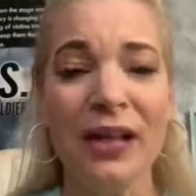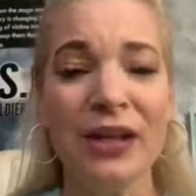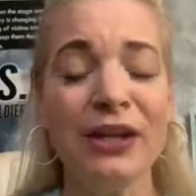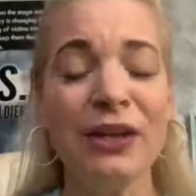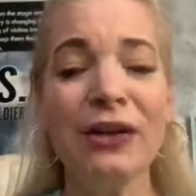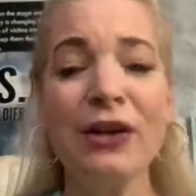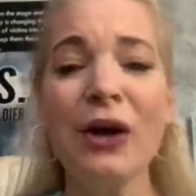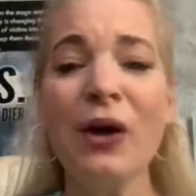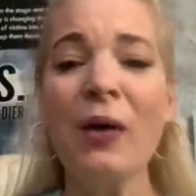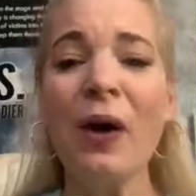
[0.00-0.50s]

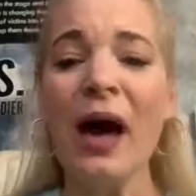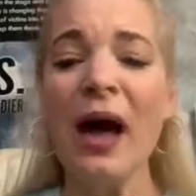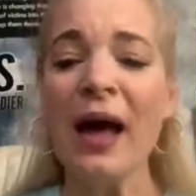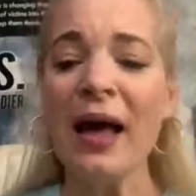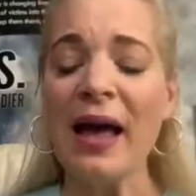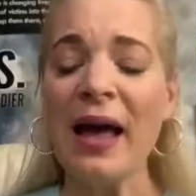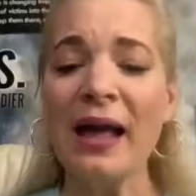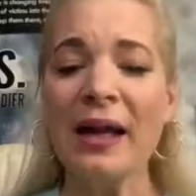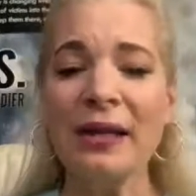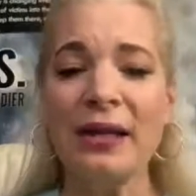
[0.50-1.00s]
You know, I
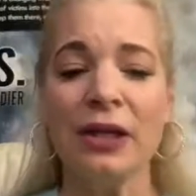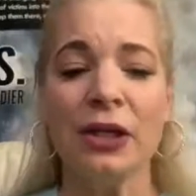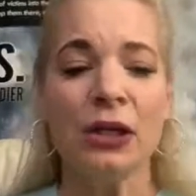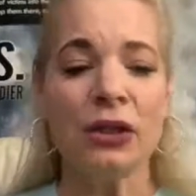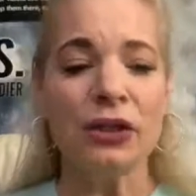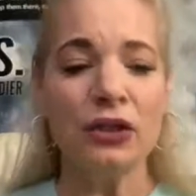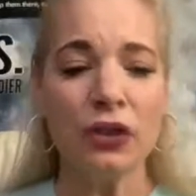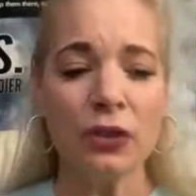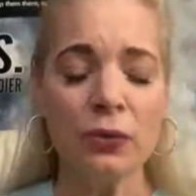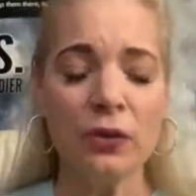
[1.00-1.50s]
had
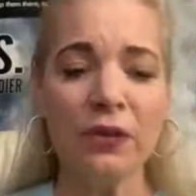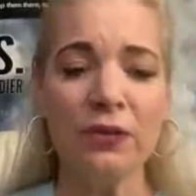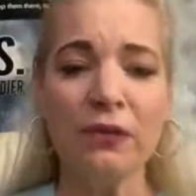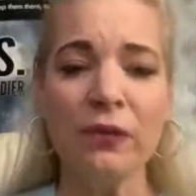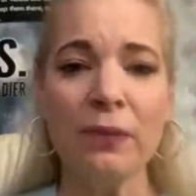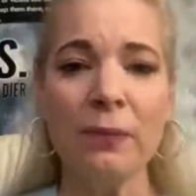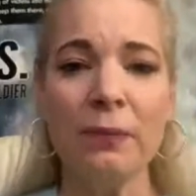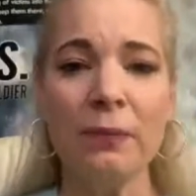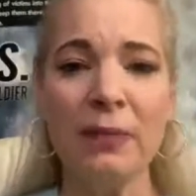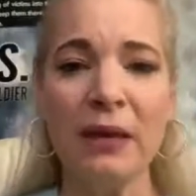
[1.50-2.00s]
two
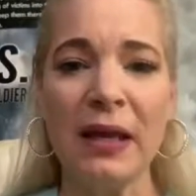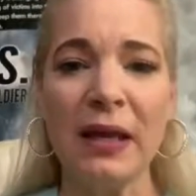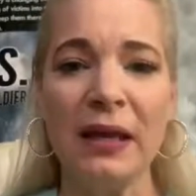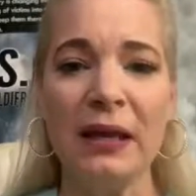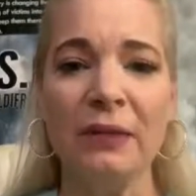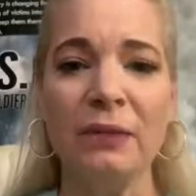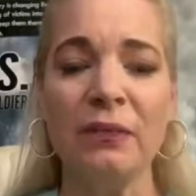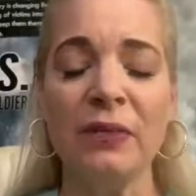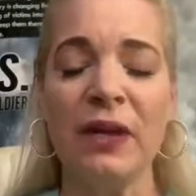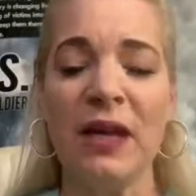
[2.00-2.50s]
different
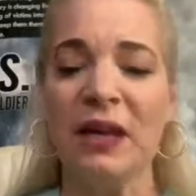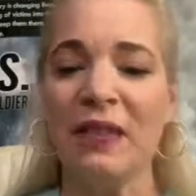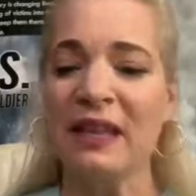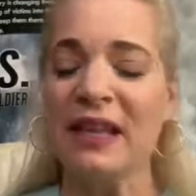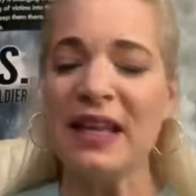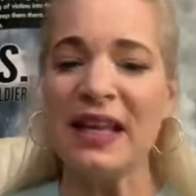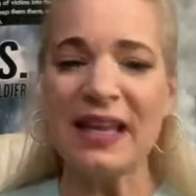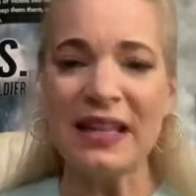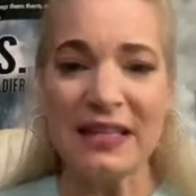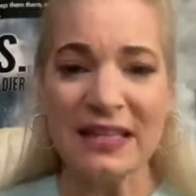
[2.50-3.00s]
men
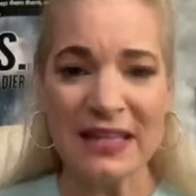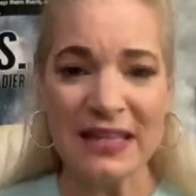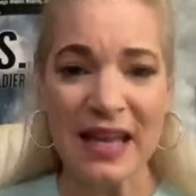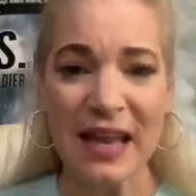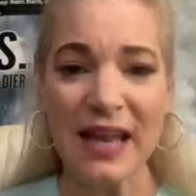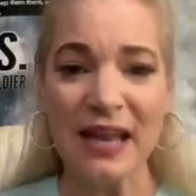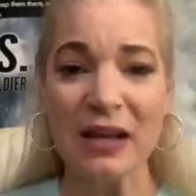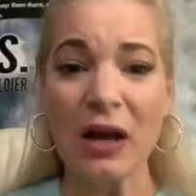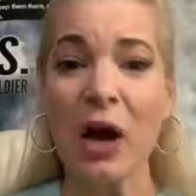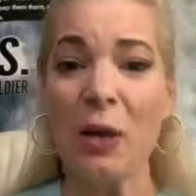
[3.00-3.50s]
the
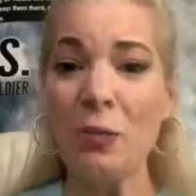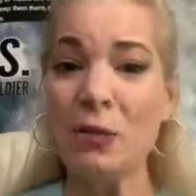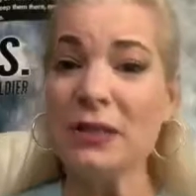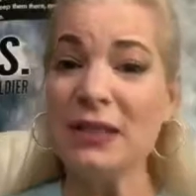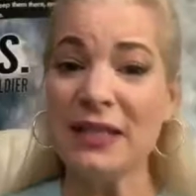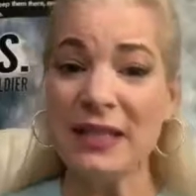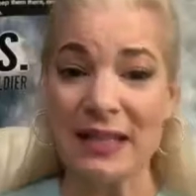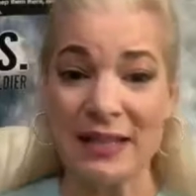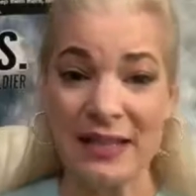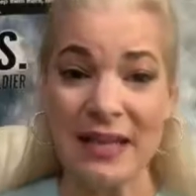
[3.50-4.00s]
exact
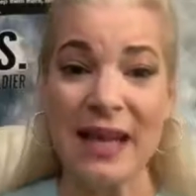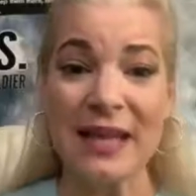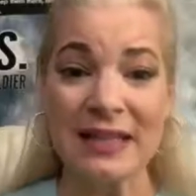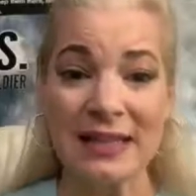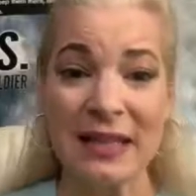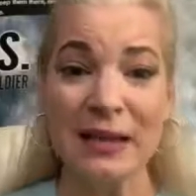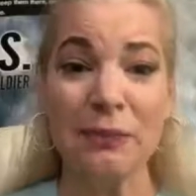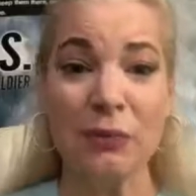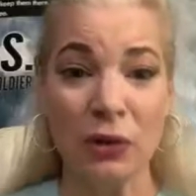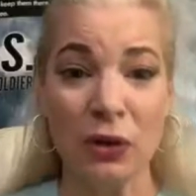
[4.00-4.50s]
almost the exact
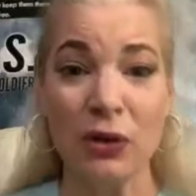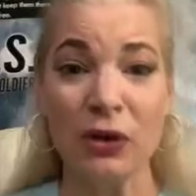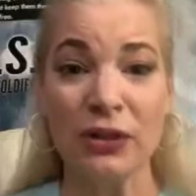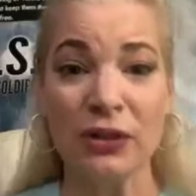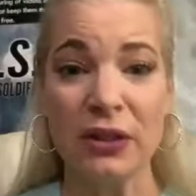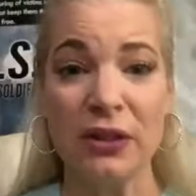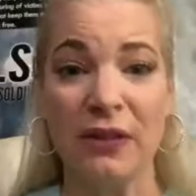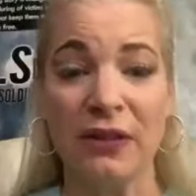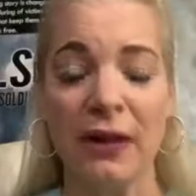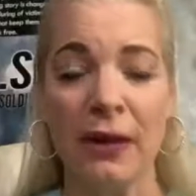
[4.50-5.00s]
same
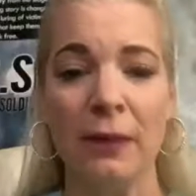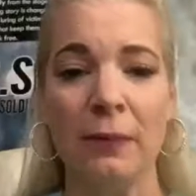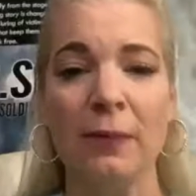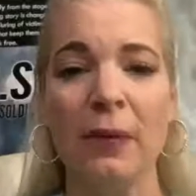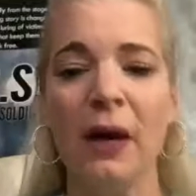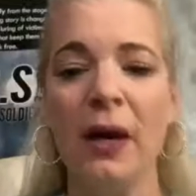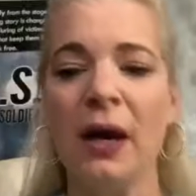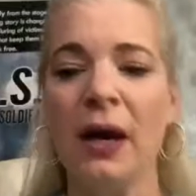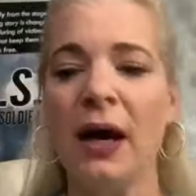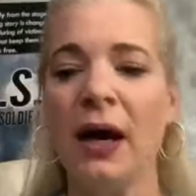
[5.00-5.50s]
look to
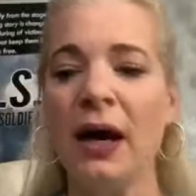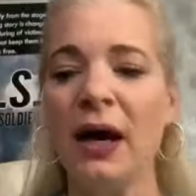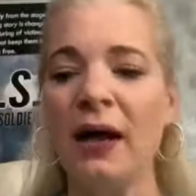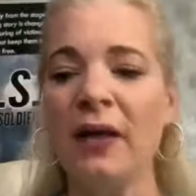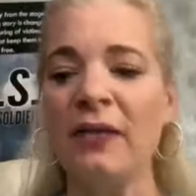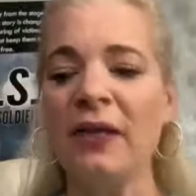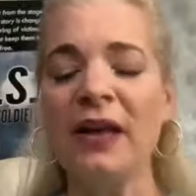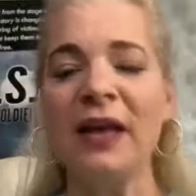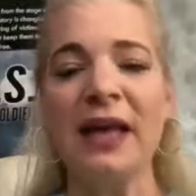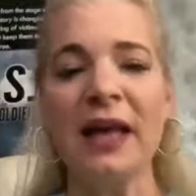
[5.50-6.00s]
them
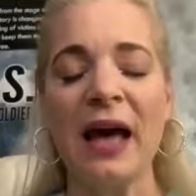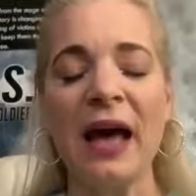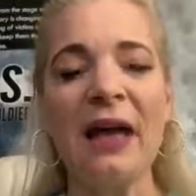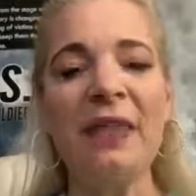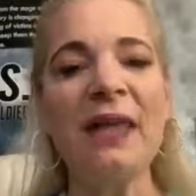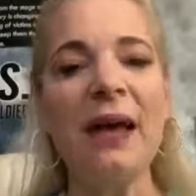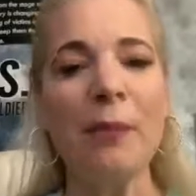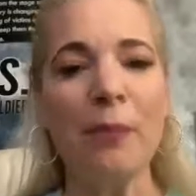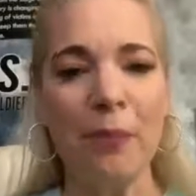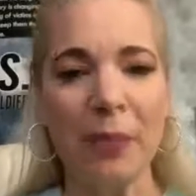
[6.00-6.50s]
uh, the guy
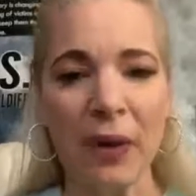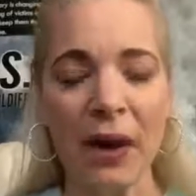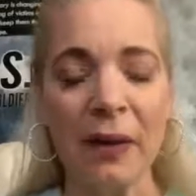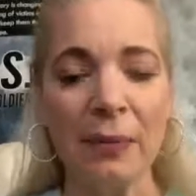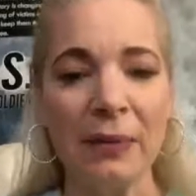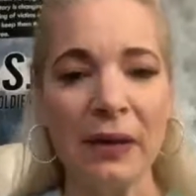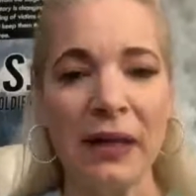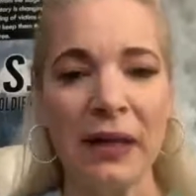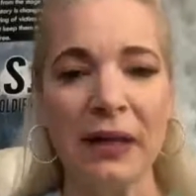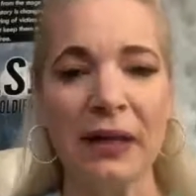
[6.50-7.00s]
that
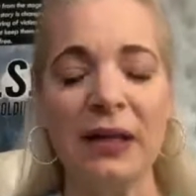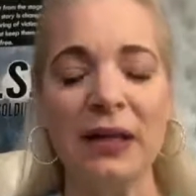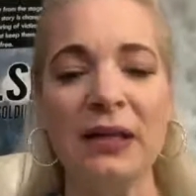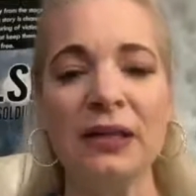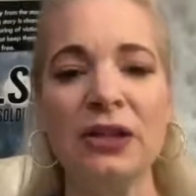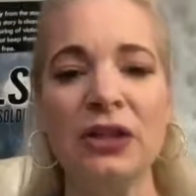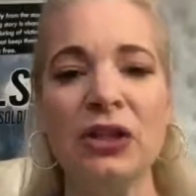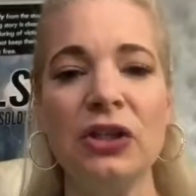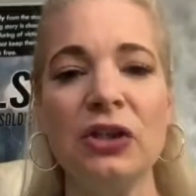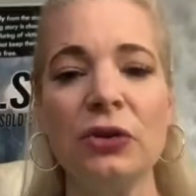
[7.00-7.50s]
bought me
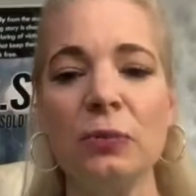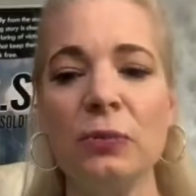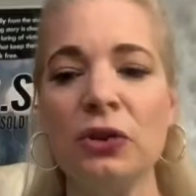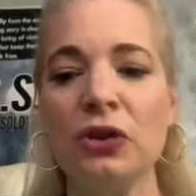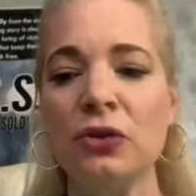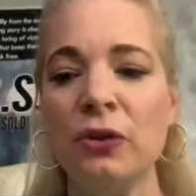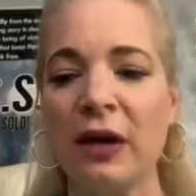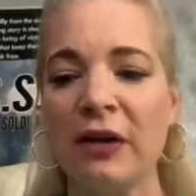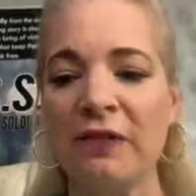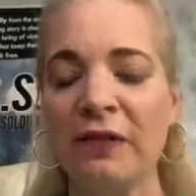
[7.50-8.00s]
into human
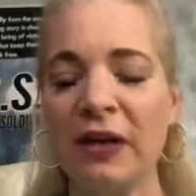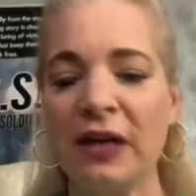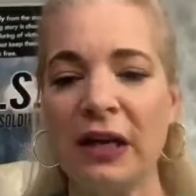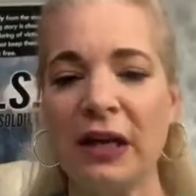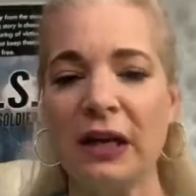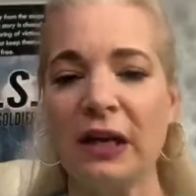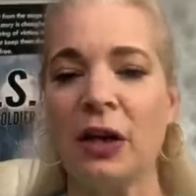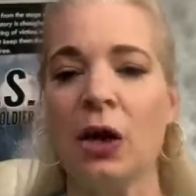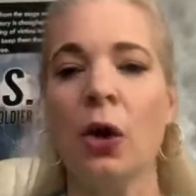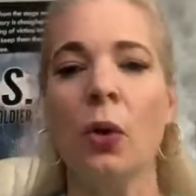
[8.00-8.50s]

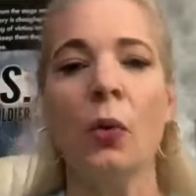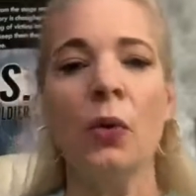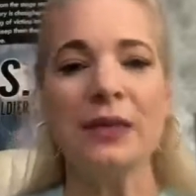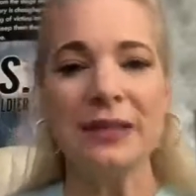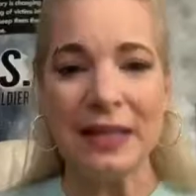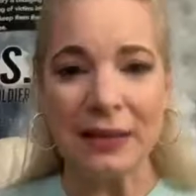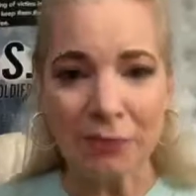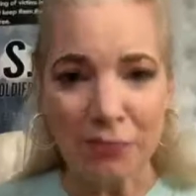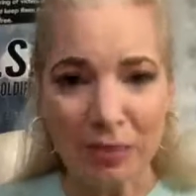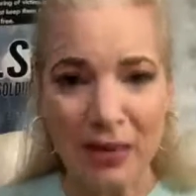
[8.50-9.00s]
trafficking
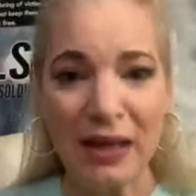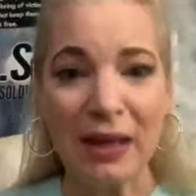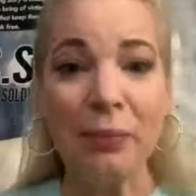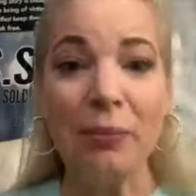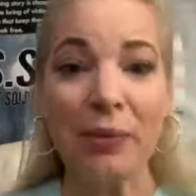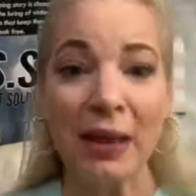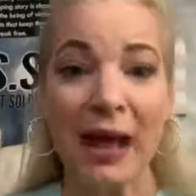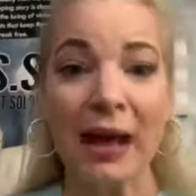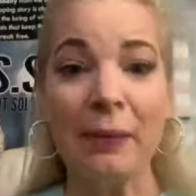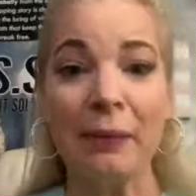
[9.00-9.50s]
was a
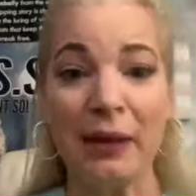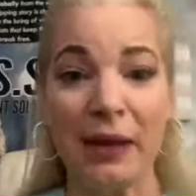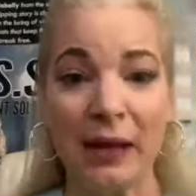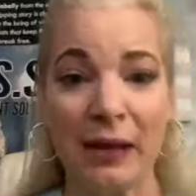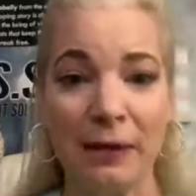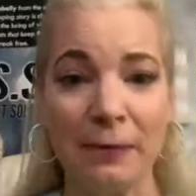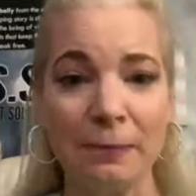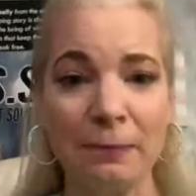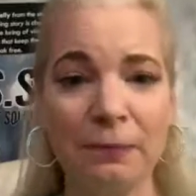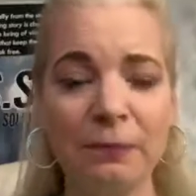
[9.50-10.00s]
big black
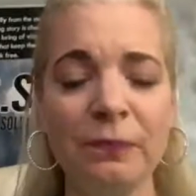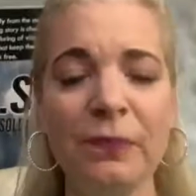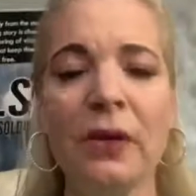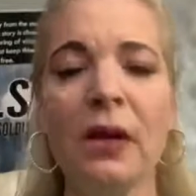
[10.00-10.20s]
man